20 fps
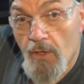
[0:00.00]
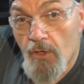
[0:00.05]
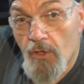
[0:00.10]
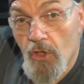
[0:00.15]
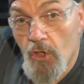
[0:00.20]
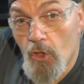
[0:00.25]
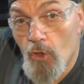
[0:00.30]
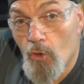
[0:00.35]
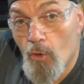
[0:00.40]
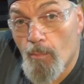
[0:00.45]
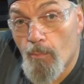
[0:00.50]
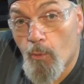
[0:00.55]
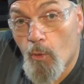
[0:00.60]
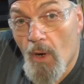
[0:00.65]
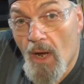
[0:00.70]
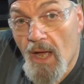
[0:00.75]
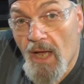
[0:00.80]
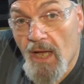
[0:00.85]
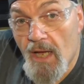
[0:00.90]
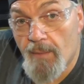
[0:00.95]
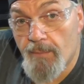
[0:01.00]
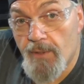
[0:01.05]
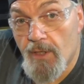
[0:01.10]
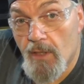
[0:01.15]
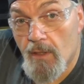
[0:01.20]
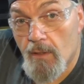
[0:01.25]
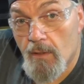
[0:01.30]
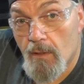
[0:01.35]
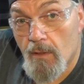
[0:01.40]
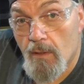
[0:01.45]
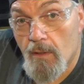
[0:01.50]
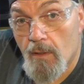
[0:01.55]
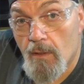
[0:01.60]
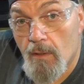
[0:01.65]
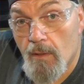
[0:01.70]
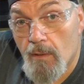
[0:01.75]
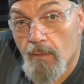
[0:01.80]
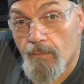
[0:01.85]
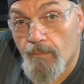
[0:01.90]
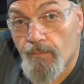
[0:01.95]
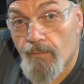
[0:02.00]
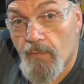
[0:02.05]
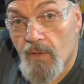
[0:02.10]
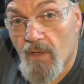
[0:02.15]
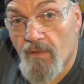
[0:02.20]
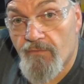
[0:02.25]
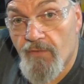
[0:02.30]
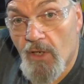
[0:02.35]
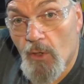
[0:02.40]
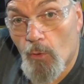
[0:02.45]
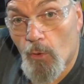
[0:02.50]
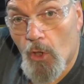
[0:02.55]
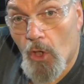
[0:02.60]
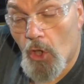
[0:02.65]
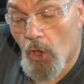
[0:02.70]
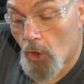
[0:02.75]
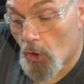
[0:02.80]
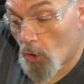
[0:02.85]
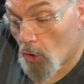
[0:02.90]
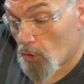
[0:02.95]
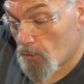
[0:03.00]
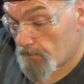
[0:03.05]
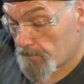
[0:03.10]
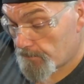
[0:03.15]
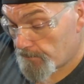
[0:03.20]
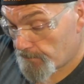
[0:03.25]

new primed Federal Hall.